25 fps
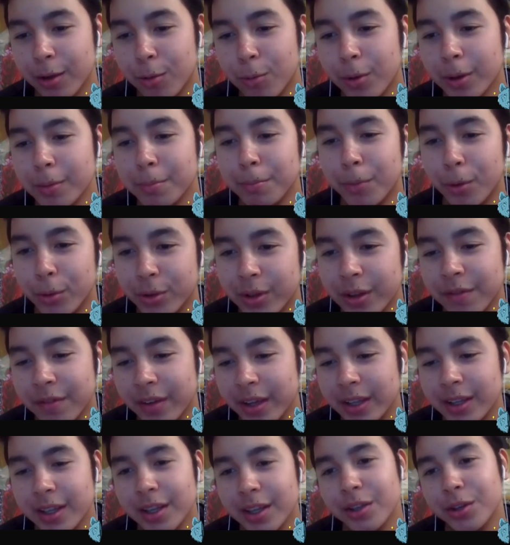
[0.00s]
what
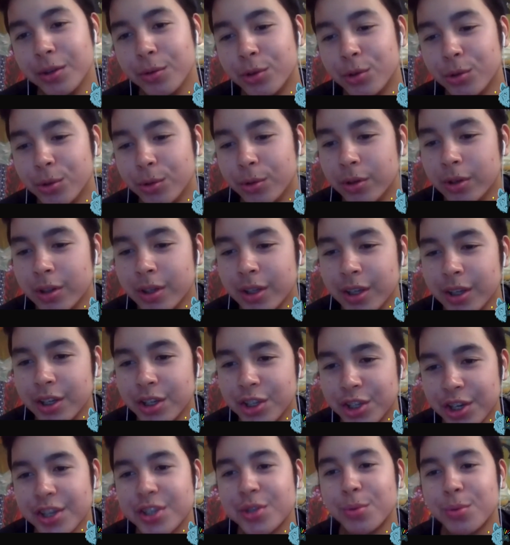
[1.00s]
motivated you to
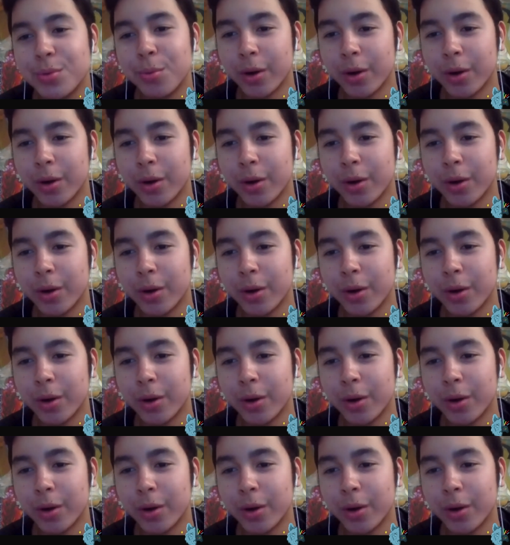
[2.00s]
just